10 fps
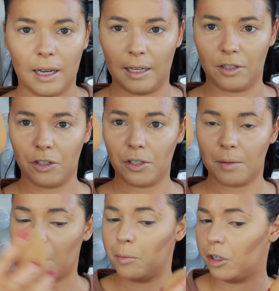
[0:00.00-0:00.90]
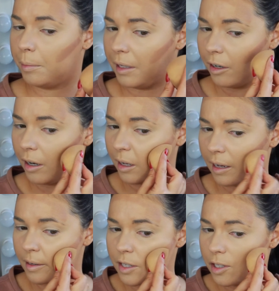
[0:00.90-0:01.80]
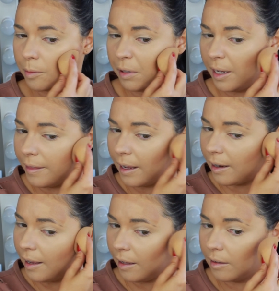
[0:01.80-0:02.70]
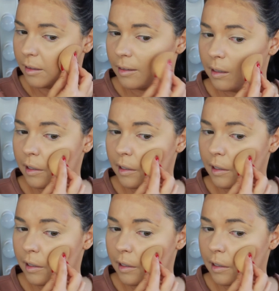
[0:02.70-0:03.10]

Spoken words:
And just using my beauty blender again just to blend that out.